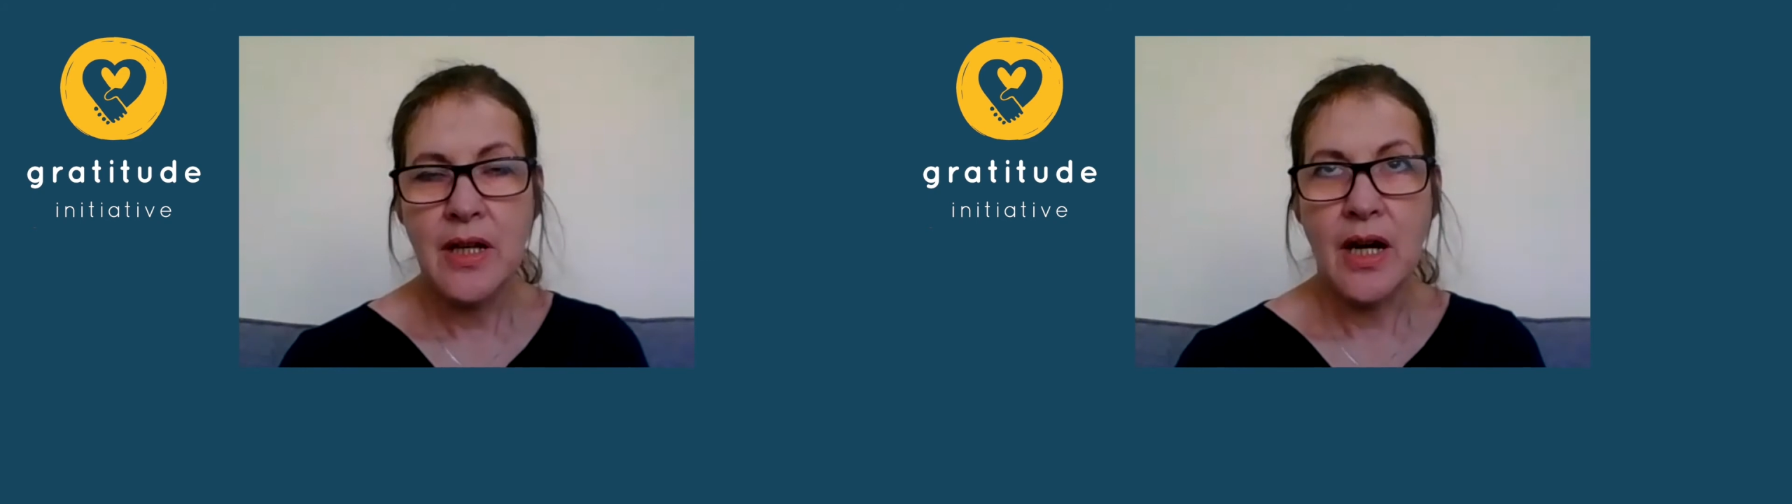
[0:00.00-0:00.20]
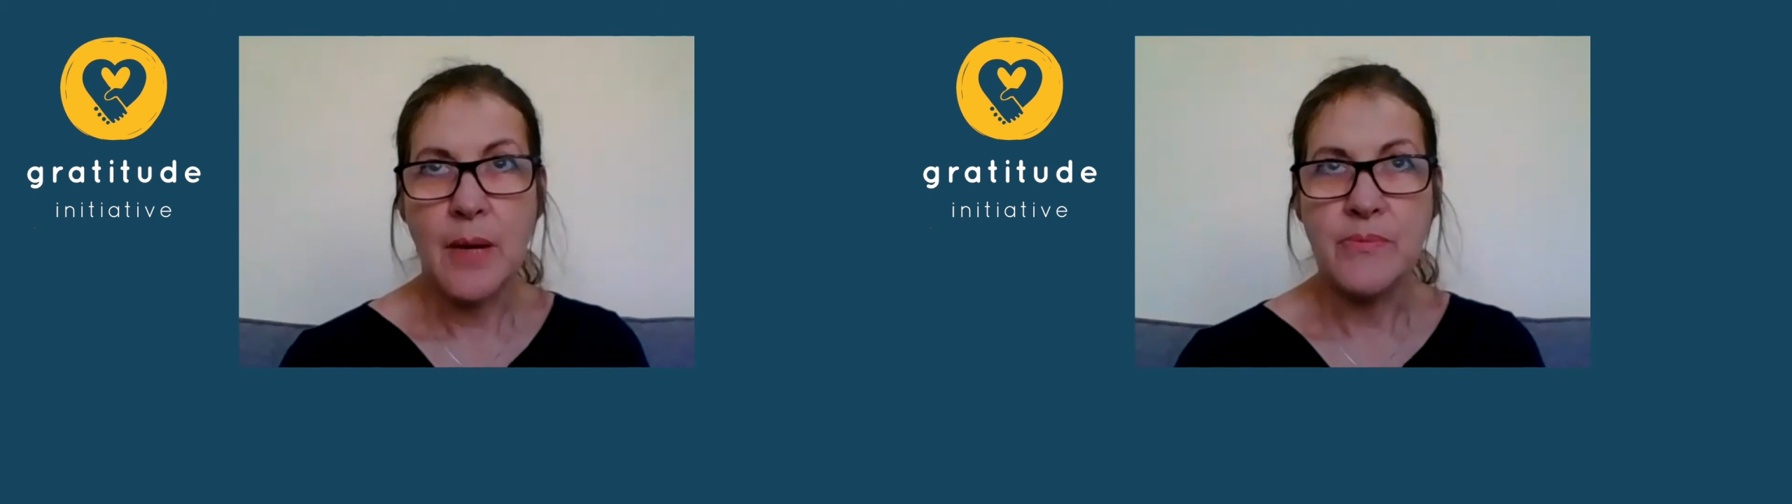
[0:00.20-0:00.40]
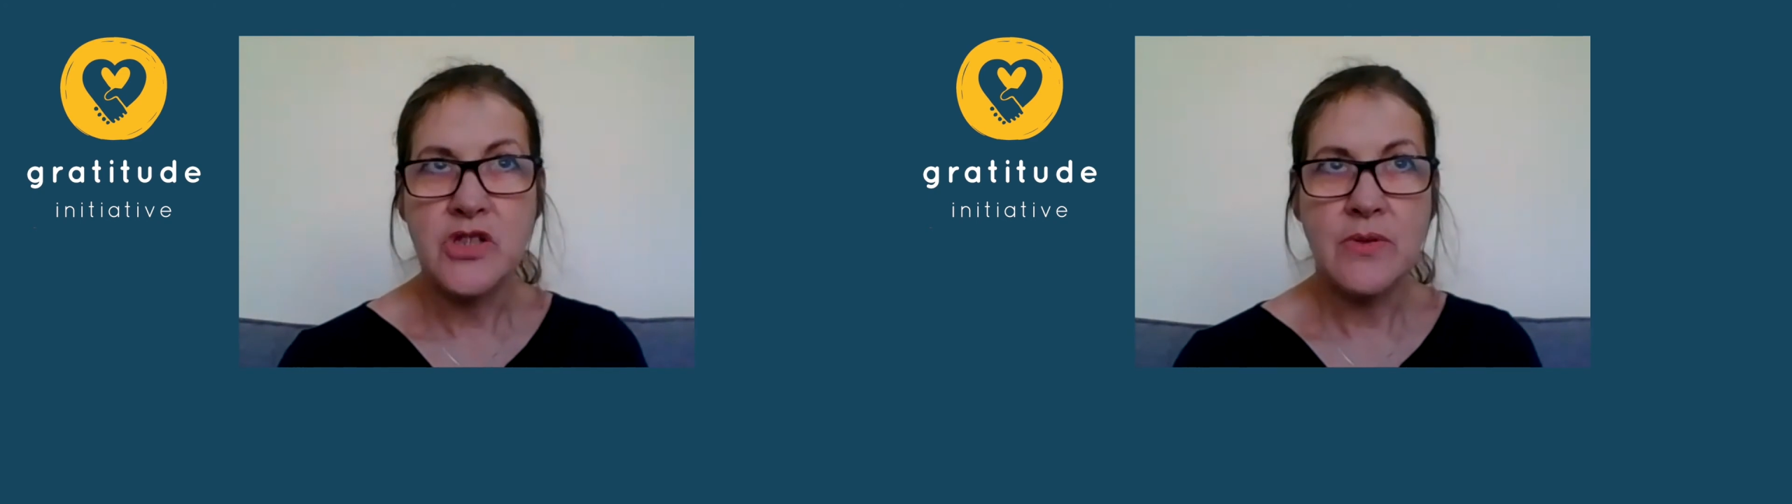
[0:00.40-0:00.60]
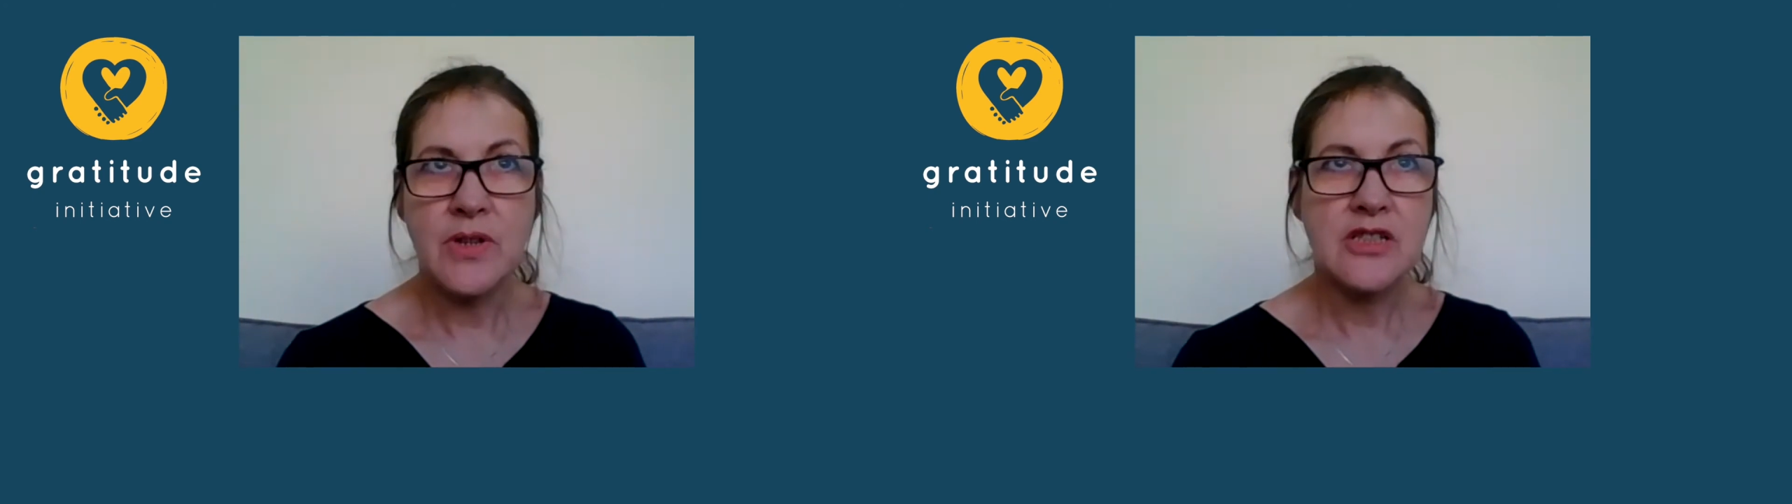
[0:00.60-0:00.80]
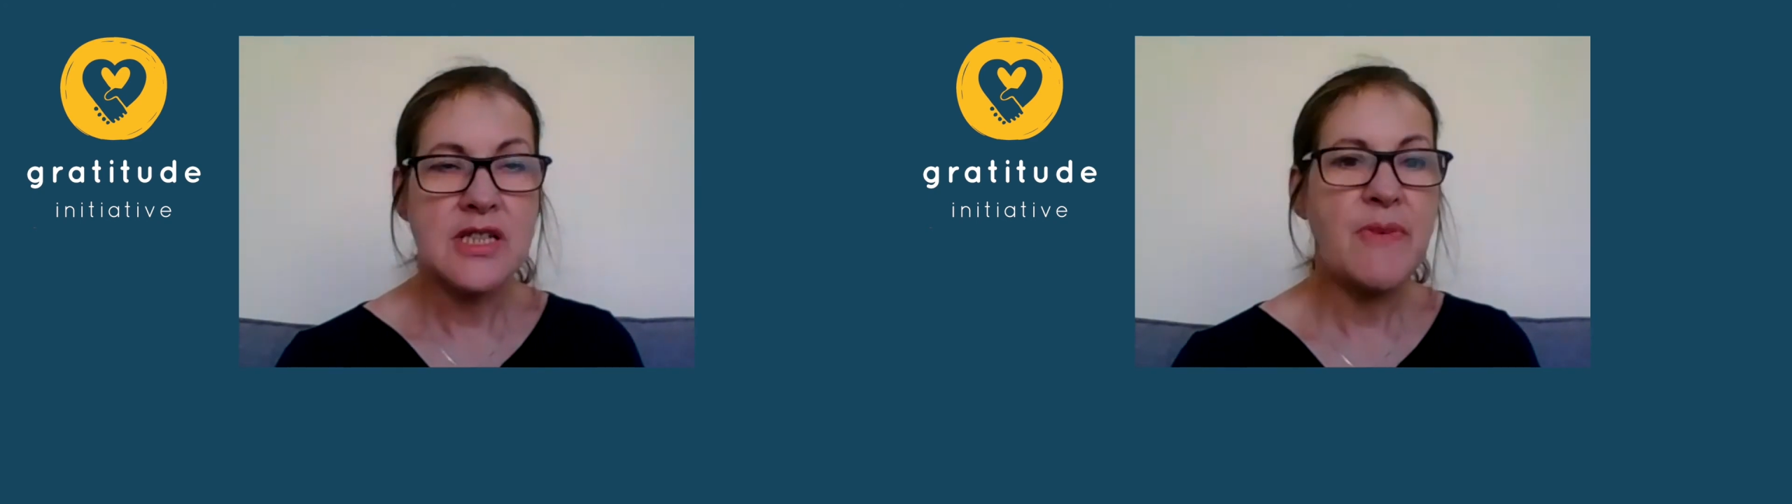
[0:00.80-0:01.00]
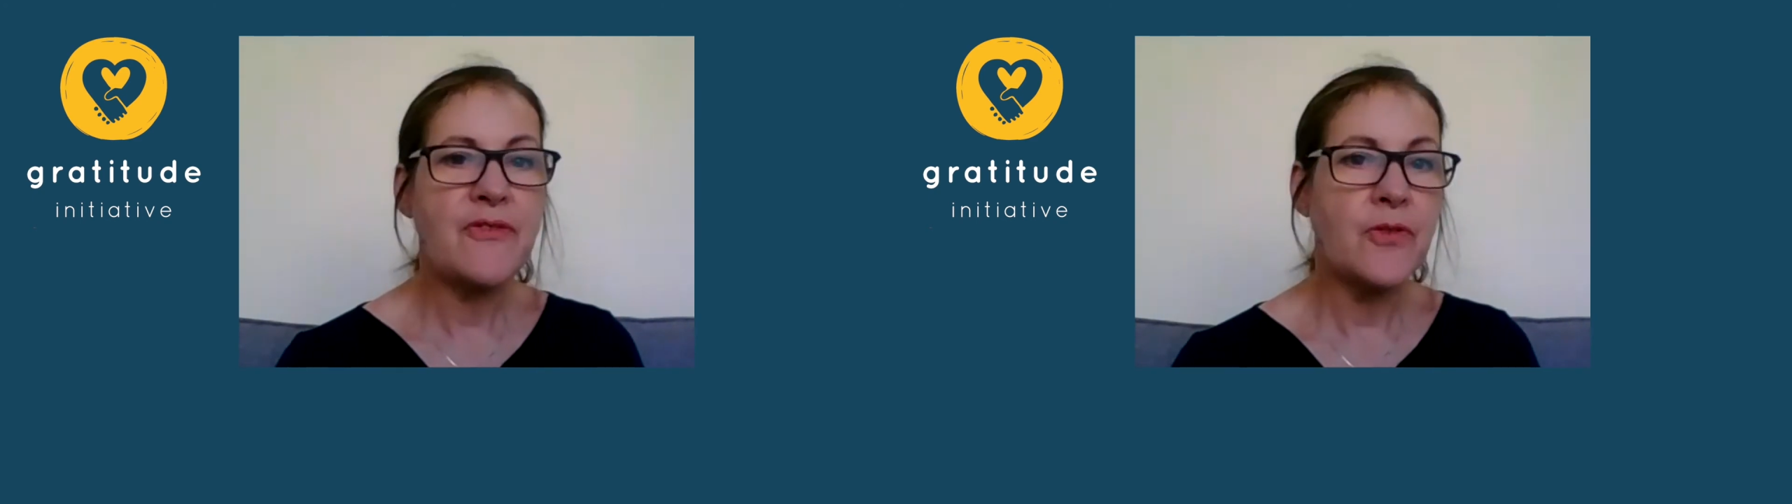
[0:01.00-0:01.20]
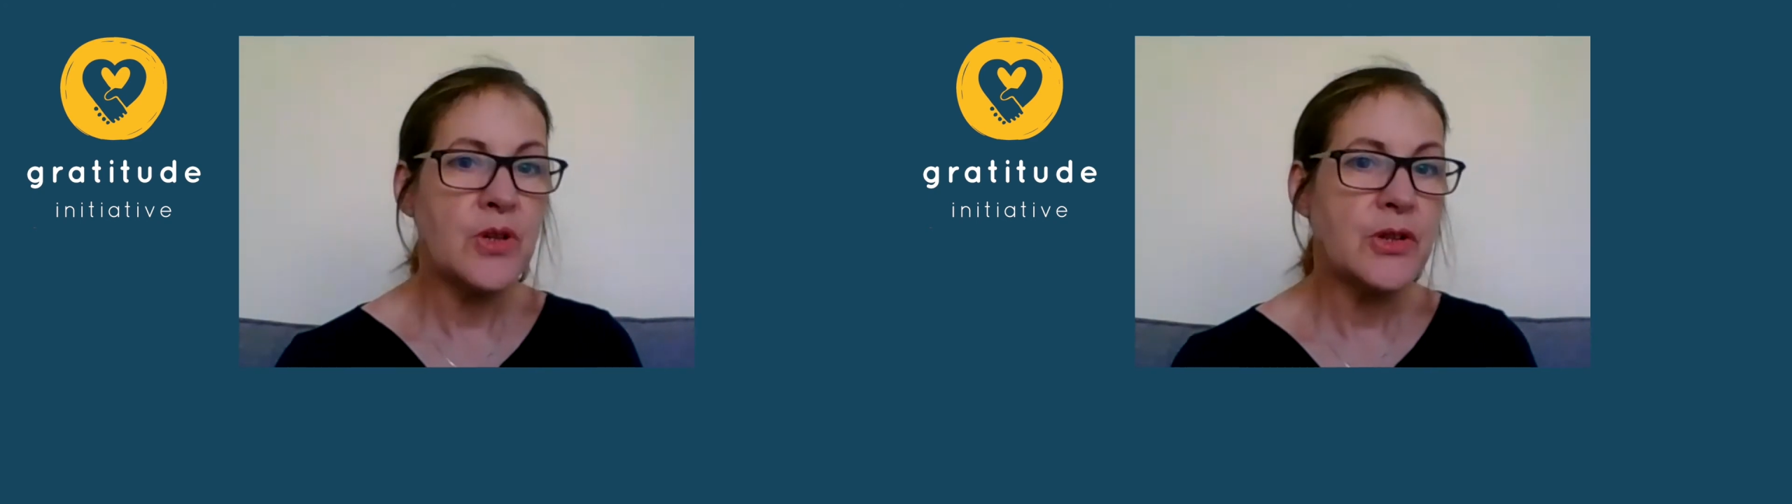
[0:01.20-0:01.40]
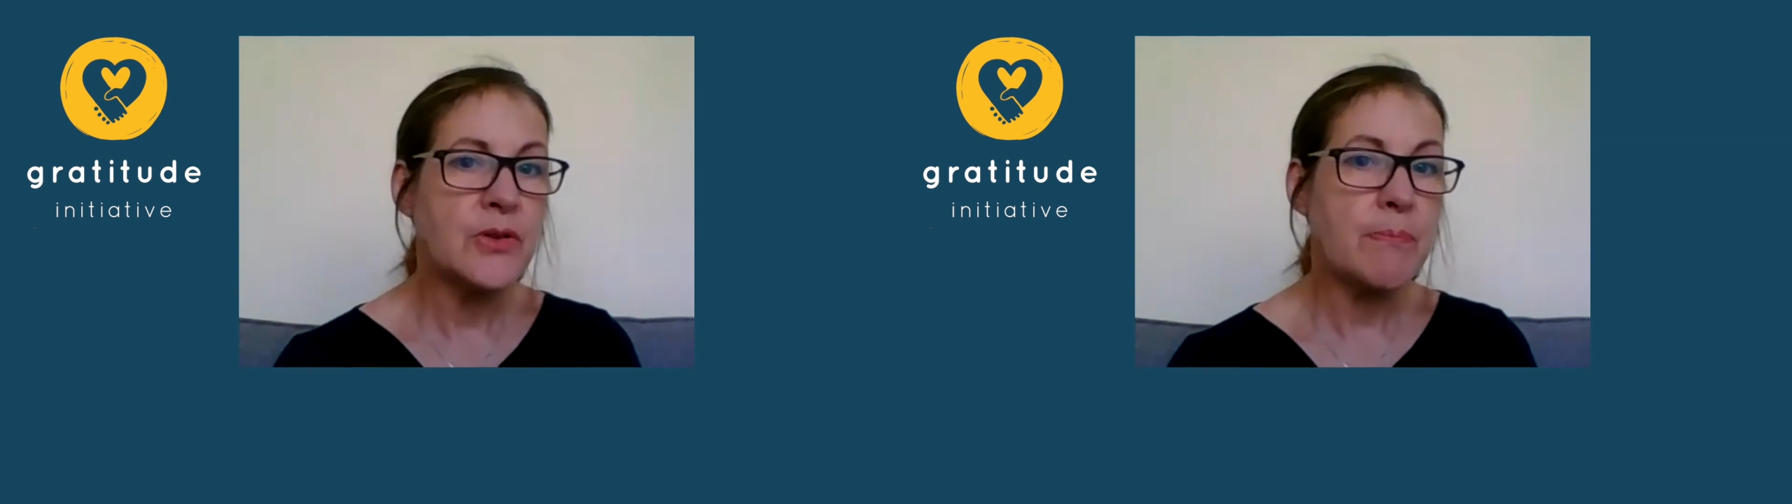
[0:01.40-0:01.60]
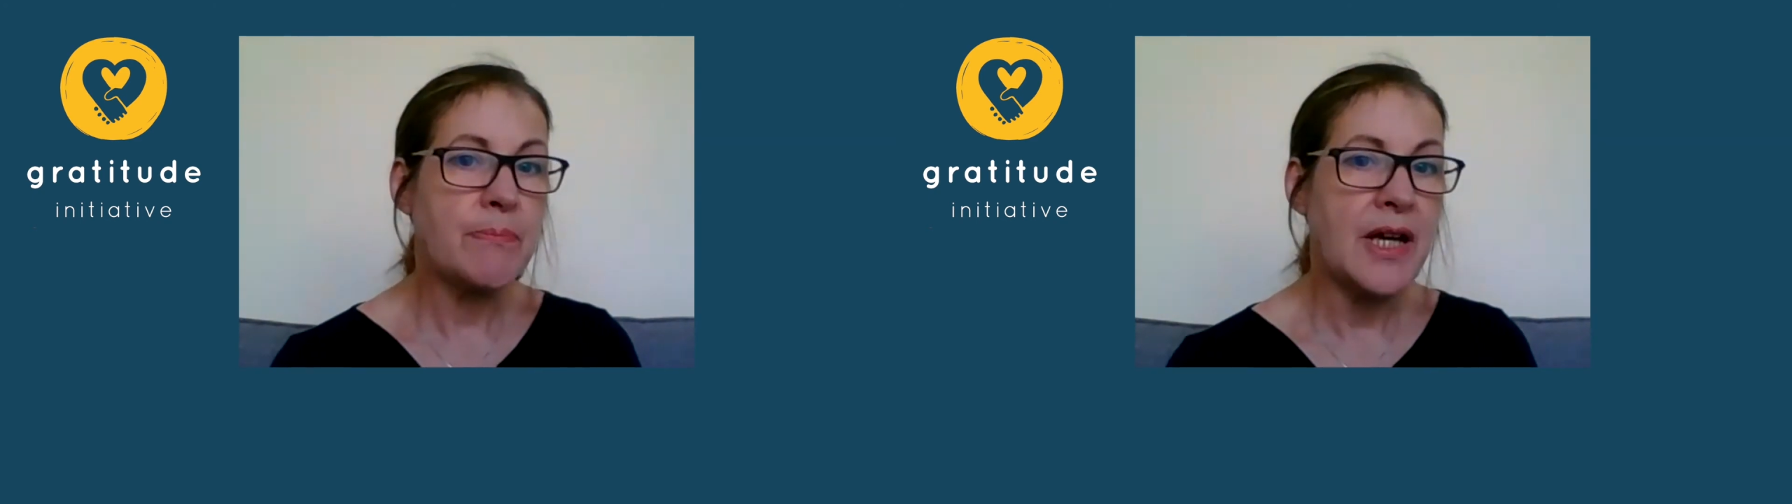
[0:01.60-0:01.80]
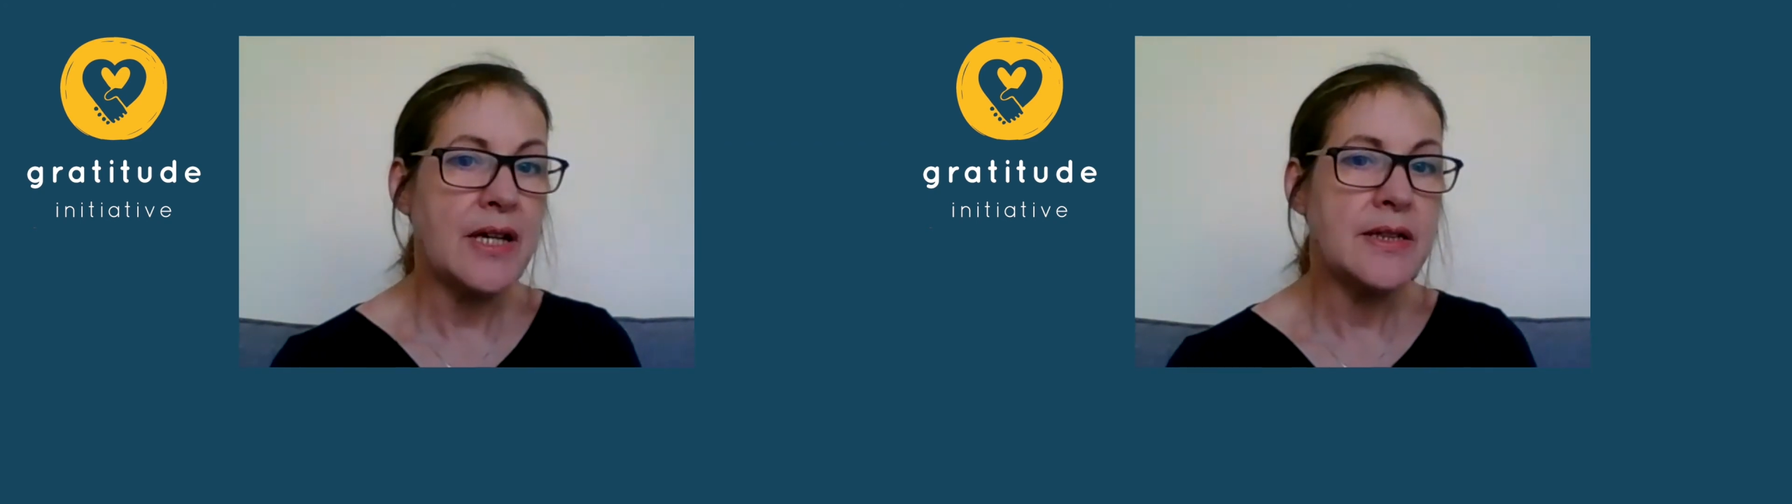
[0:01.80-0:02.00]
um, doing it just before you go to
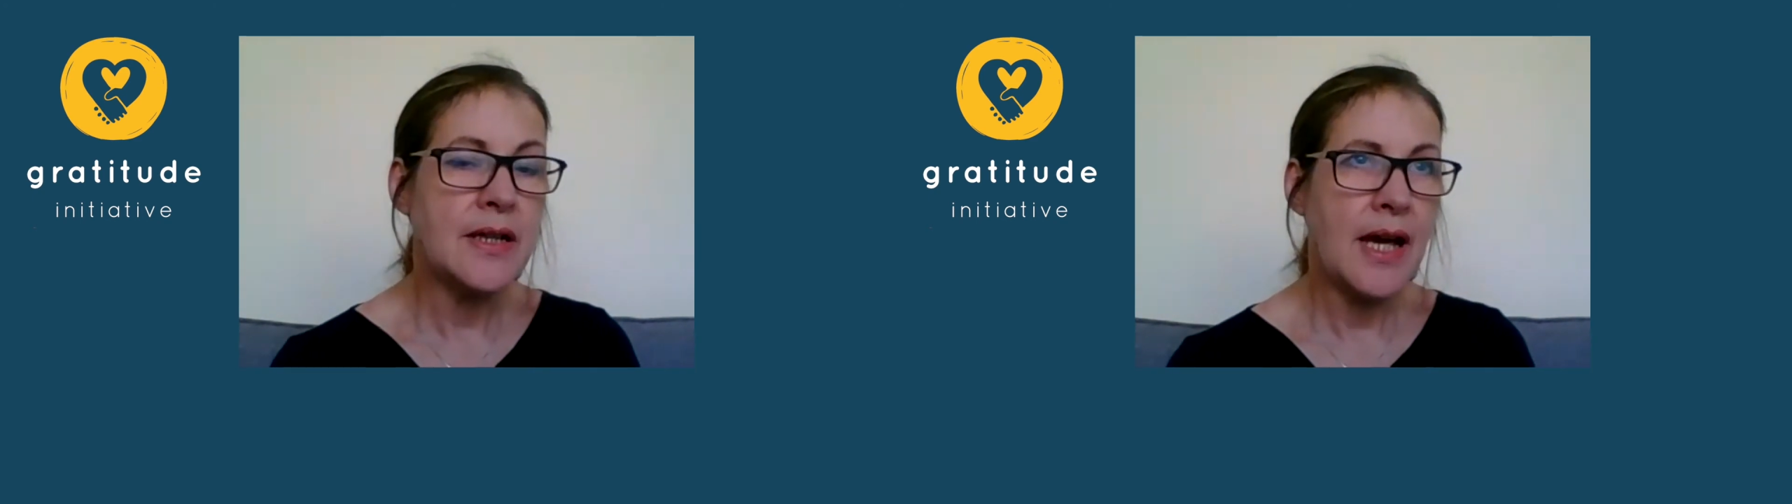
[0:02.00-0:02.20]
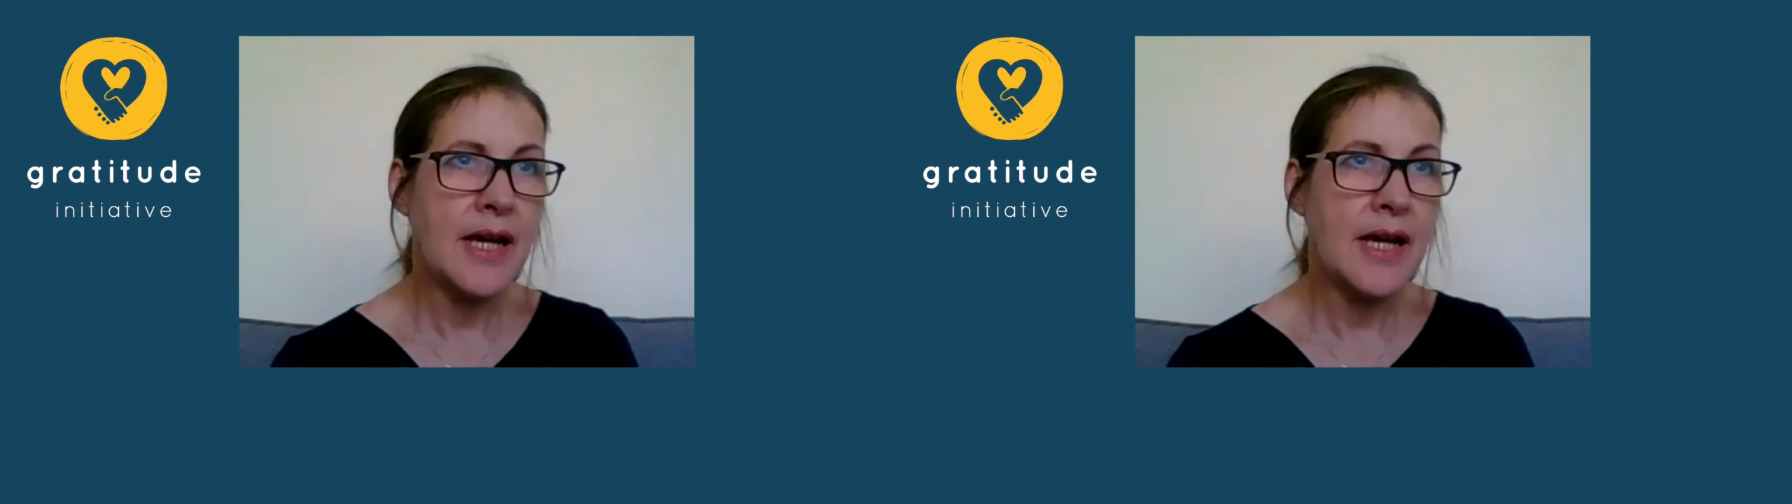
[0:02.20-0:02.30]
bed